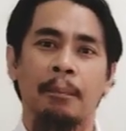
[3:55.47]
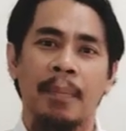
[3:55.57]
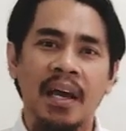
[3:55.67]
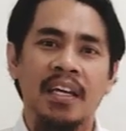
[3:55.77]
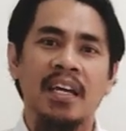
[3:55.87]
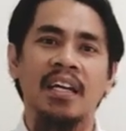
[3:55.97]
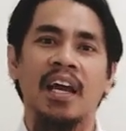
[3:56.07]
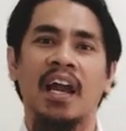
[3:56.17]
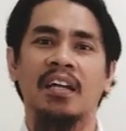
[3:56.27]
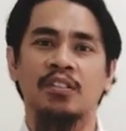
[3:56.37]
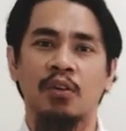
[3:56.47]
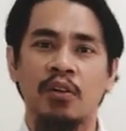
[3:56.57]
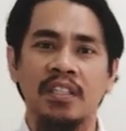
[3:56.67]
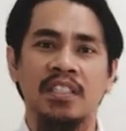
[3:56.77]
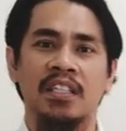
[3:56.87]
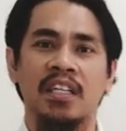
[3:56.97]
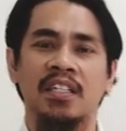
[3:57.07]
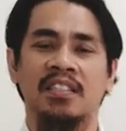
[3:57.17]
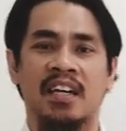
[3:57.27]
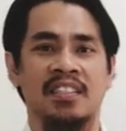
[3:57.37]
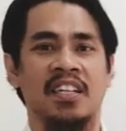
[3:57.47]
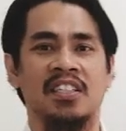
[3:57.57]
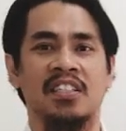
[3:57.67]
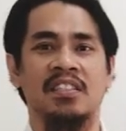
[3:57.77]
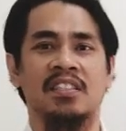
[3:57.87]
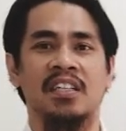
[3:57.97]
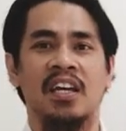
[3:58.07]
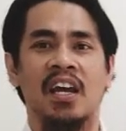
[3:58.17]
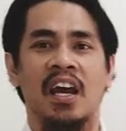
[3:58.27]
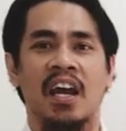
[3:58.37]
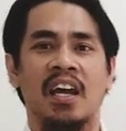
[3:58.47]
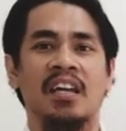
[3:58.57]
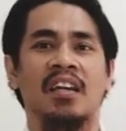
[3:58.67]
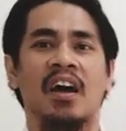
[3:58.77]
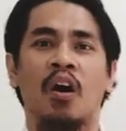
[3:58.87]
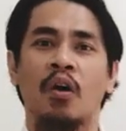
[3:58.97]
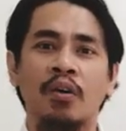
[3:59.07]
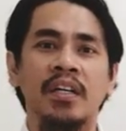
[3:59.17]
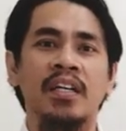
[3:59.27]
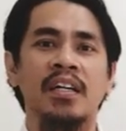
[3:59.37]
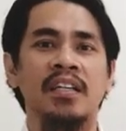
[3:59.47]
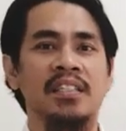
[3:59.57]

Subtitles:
making and soliciting suggestions, and honing